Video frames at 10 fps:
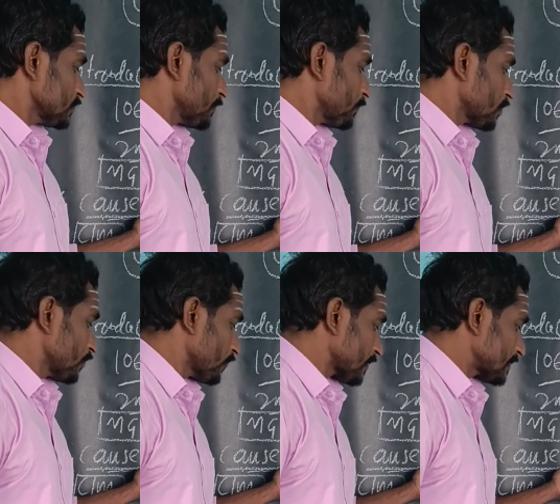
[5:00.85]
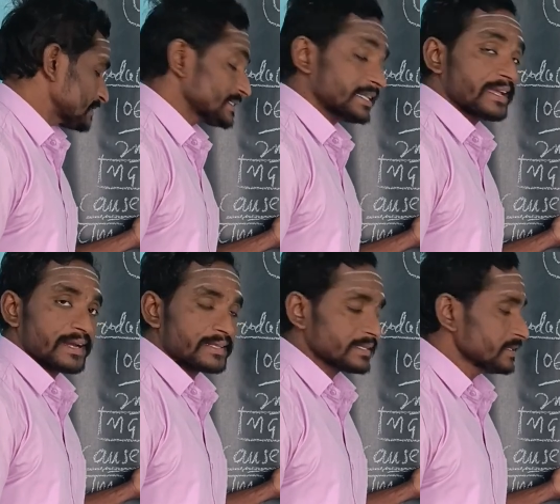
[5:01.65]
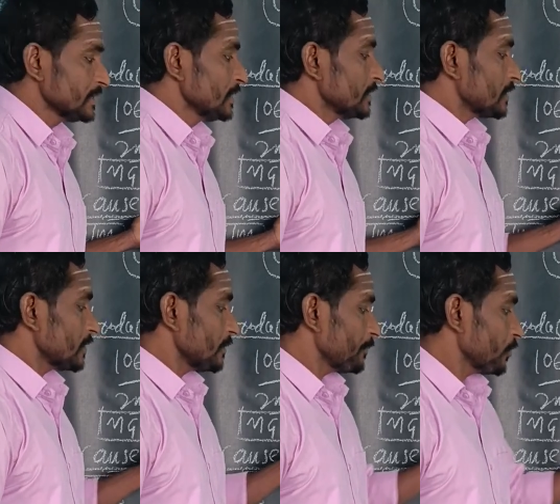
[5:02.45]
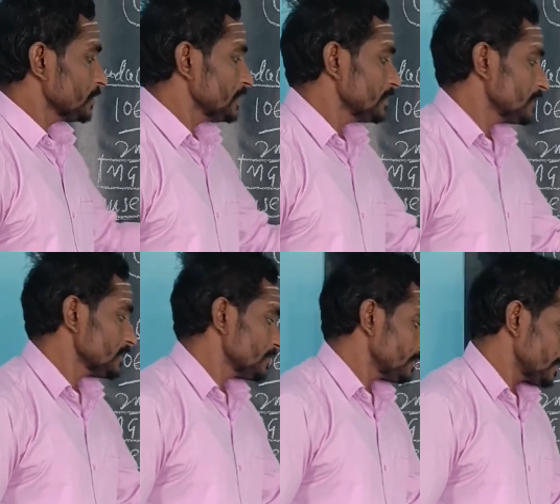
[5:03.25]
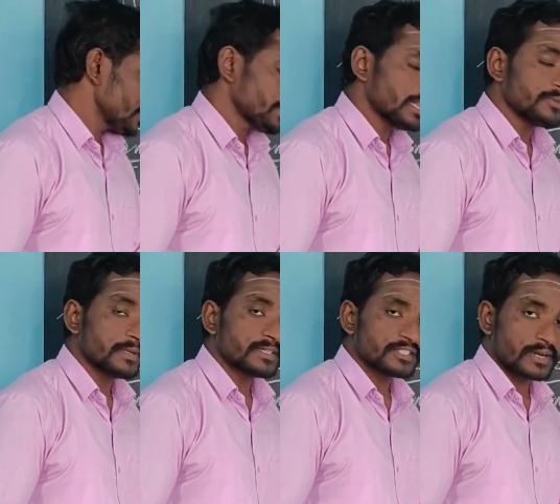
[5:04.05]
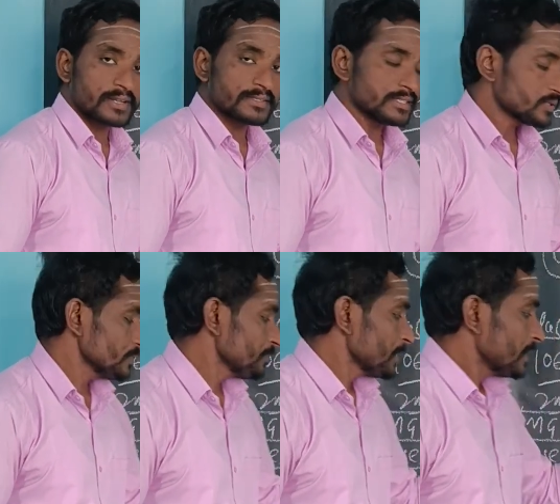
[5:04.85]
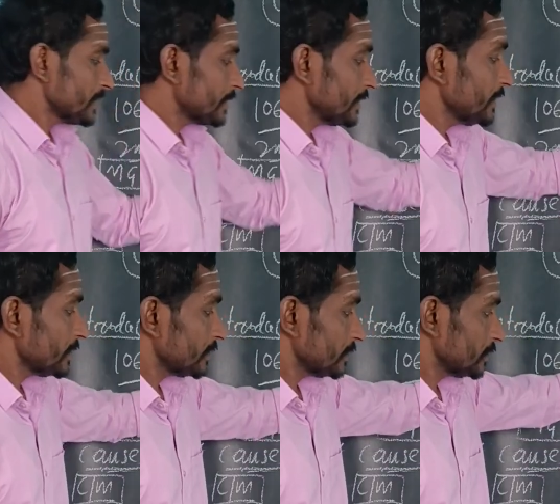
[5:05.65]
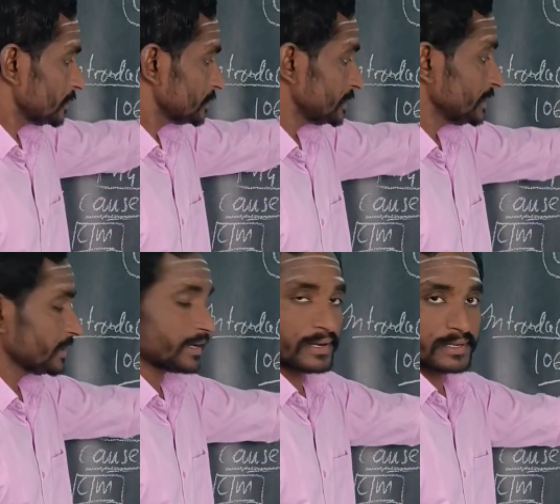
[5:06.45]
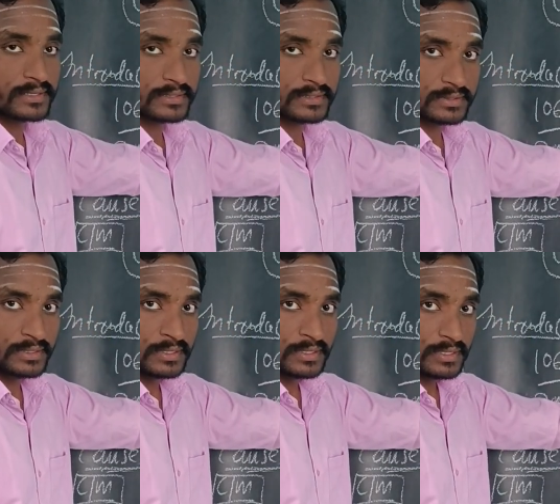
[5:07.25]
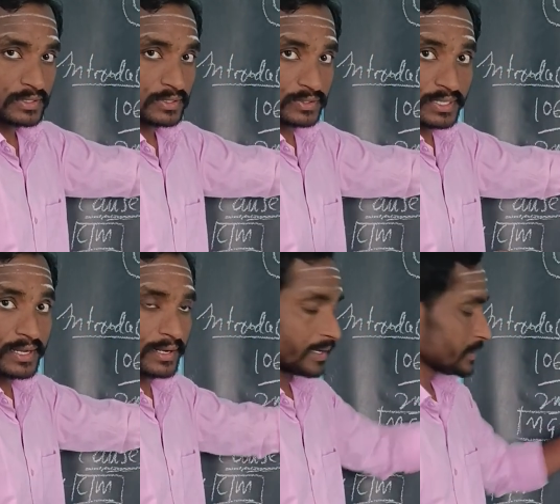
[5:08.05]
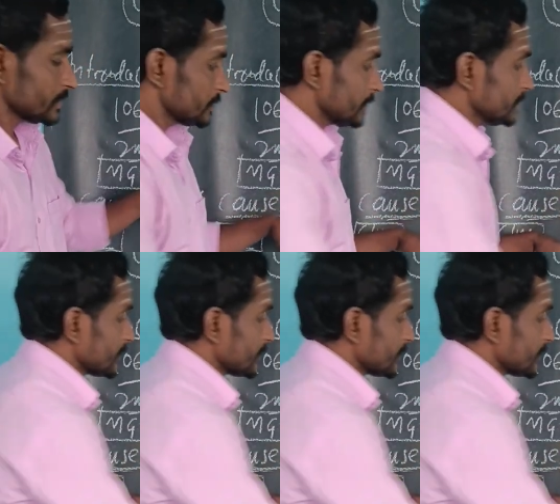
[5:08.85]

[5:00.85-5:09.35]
most important factor is dehydration. The management strategy is to dehydrate. Dehydrate. That